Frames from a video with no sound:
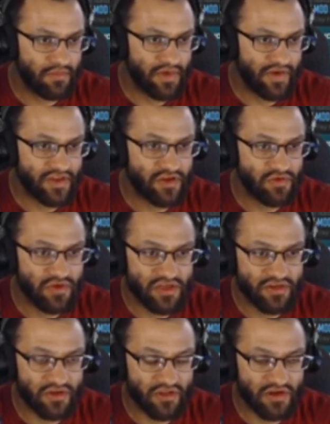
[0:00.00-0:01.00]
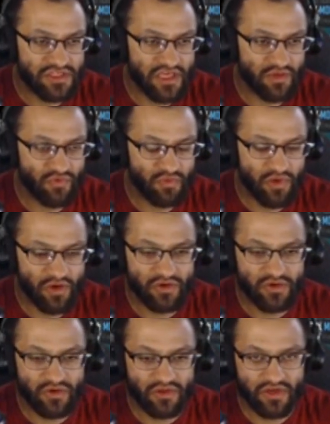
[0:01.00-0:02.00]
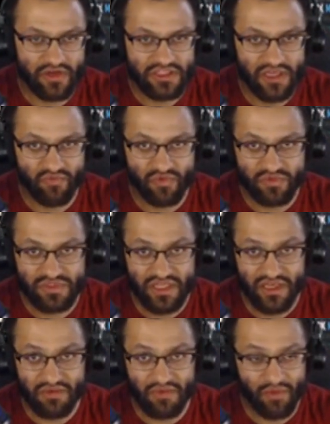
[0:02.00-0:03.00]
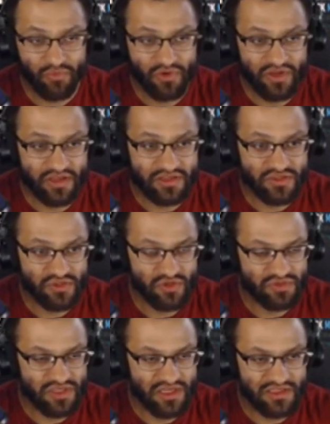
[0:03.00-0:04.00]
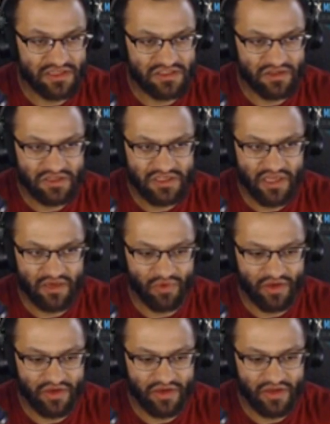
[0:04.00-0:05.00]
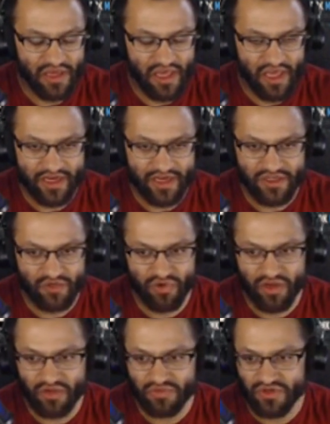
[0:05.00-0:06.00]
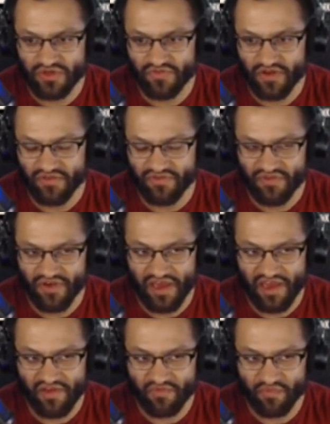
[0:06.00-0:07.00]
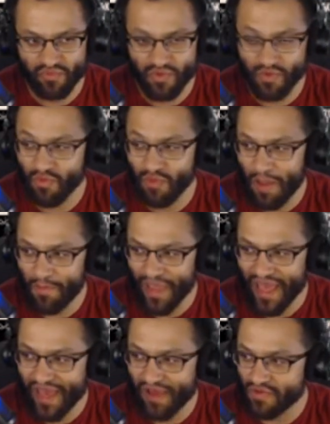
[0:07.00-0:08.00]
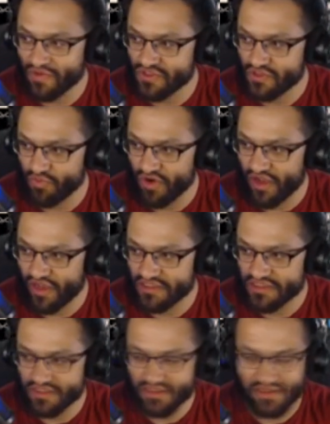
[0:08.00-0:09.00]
And then you can either launch game from here or you can launch game from Steam. I'm pretty lazy, so I'm just going to hit this launch game button, and it should bring up Street Fighter V. Boom, pow, surprise.